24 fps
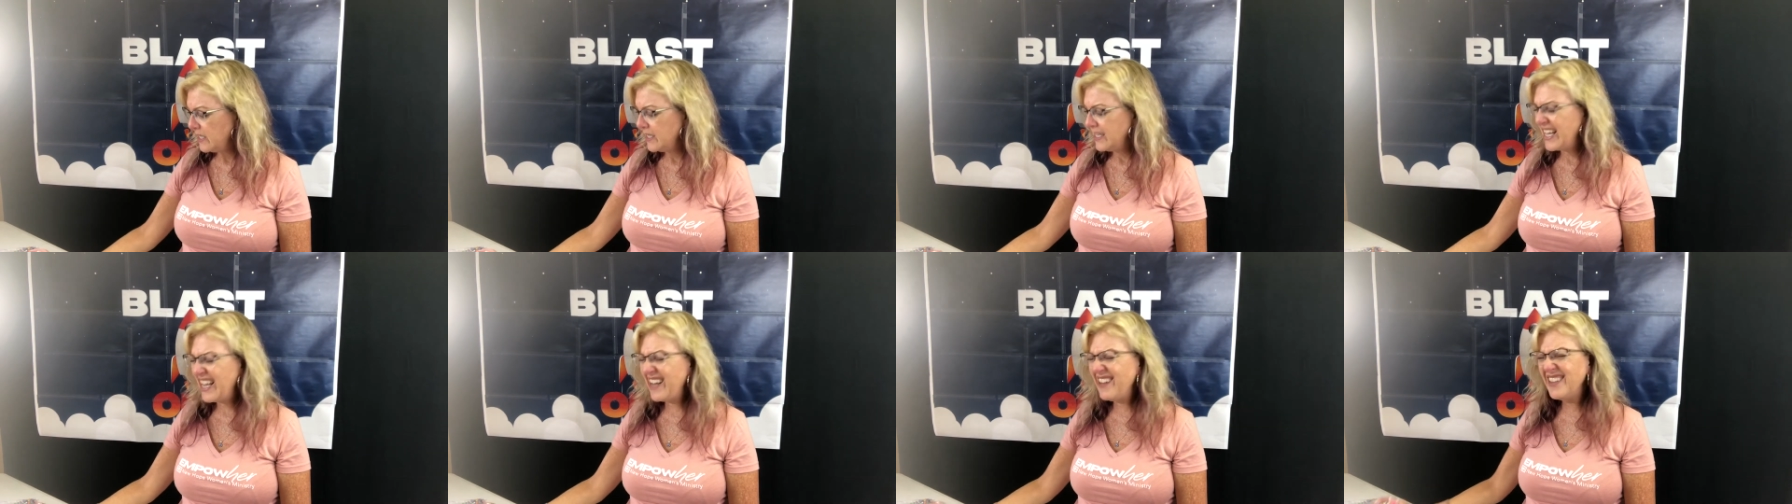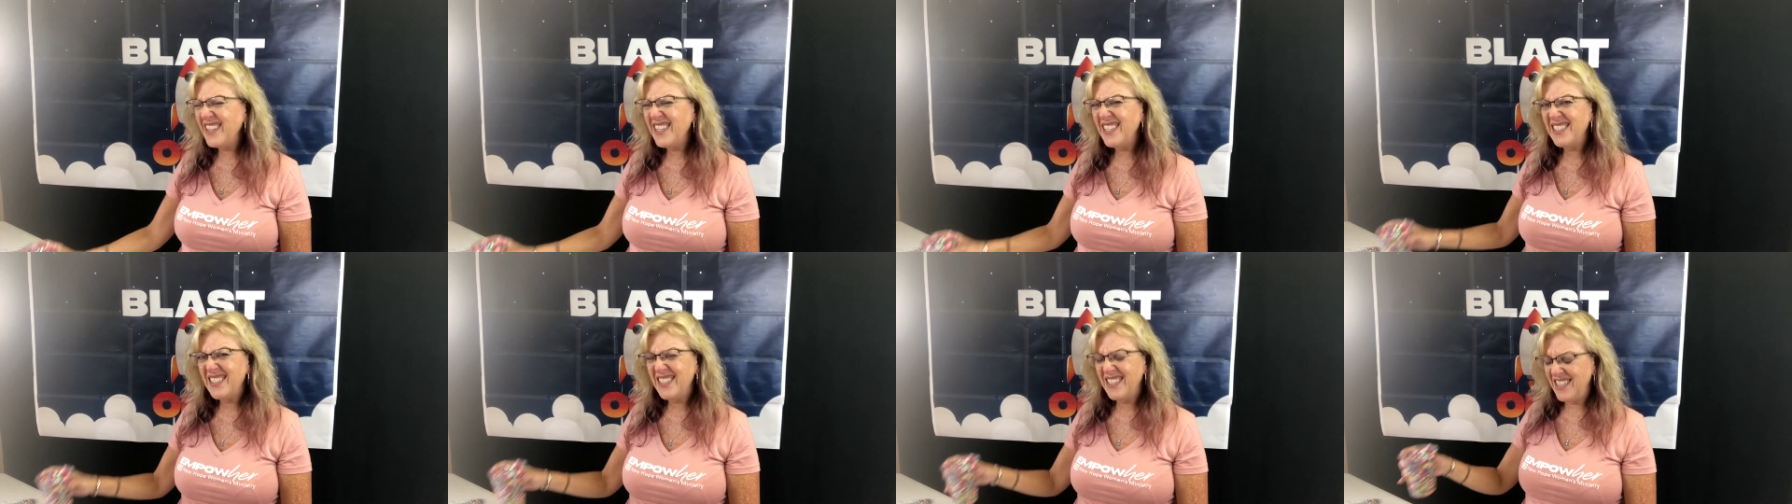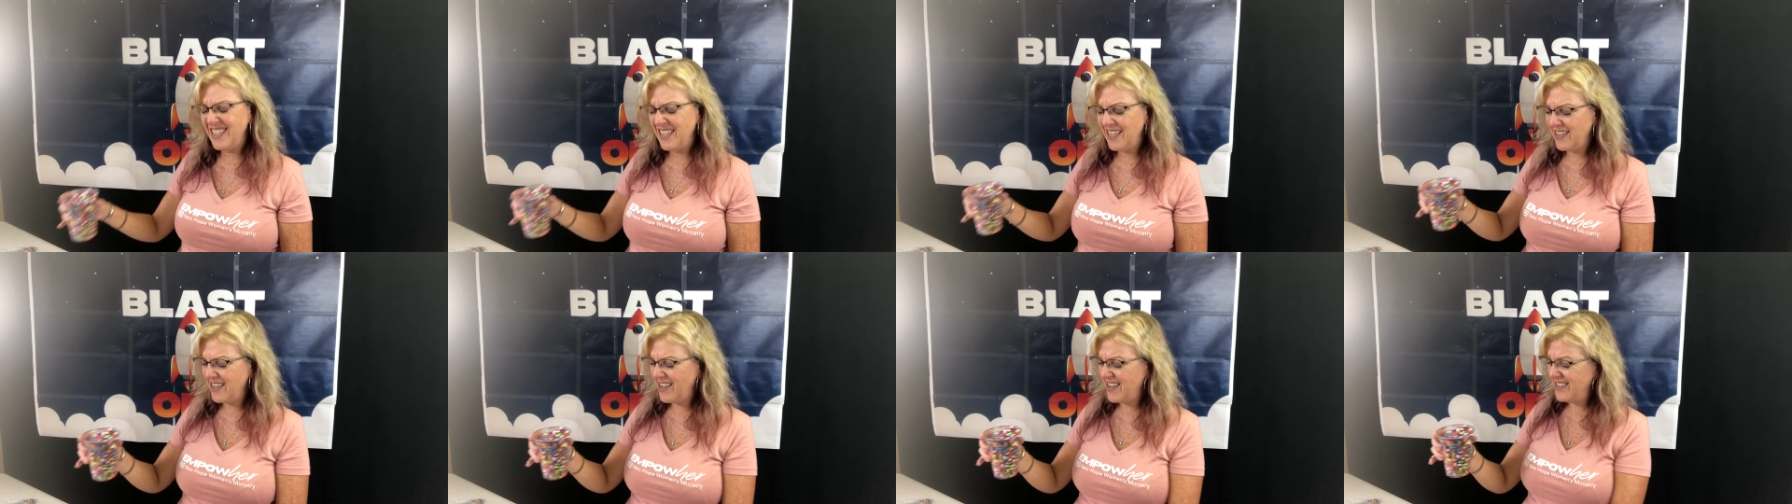Now let's
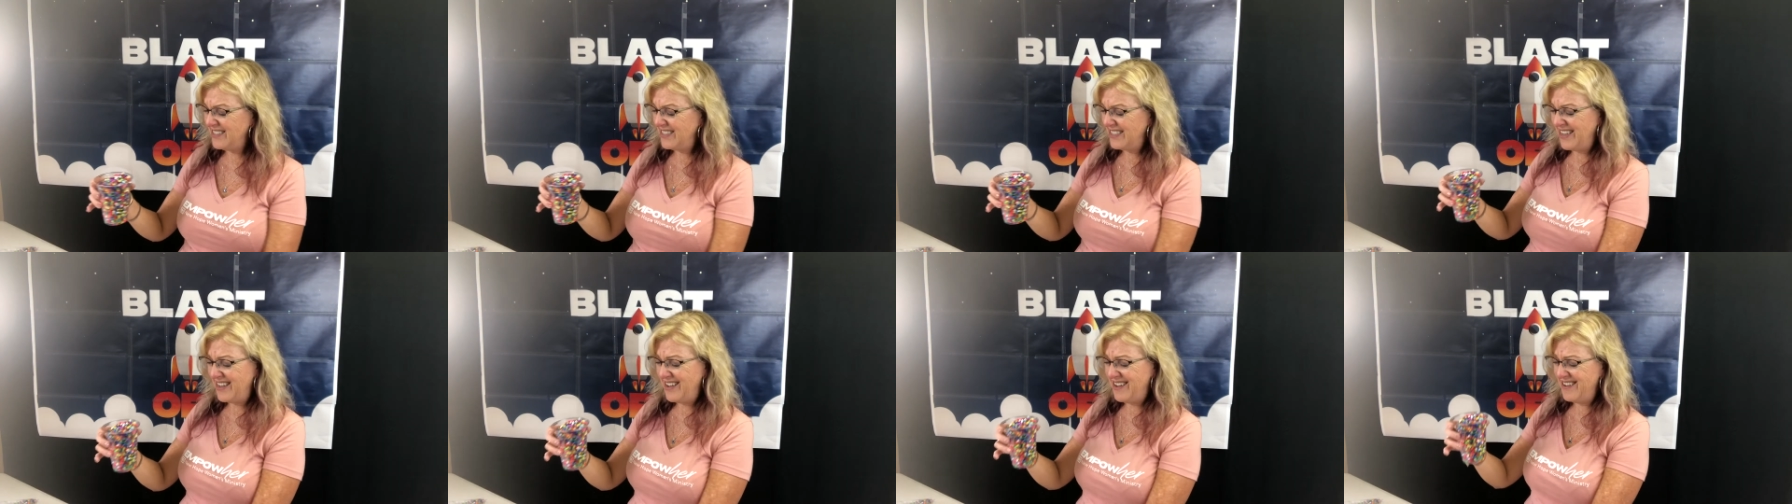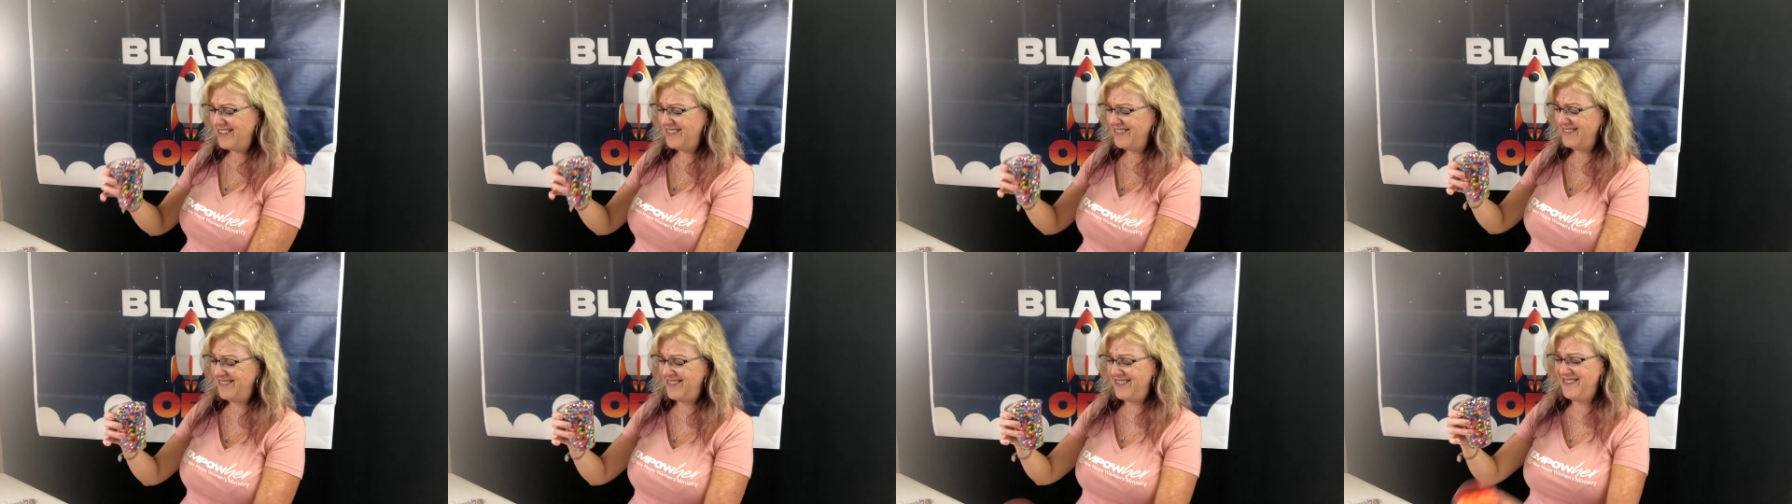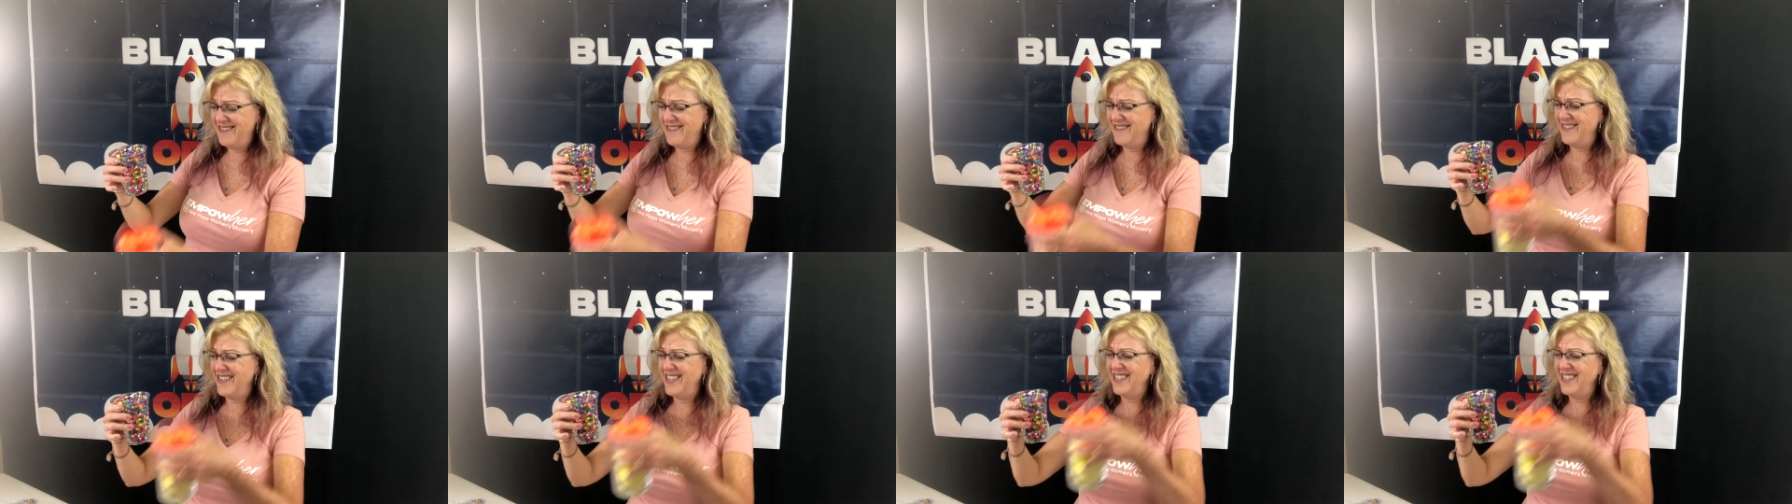see. Gosh, I don't know.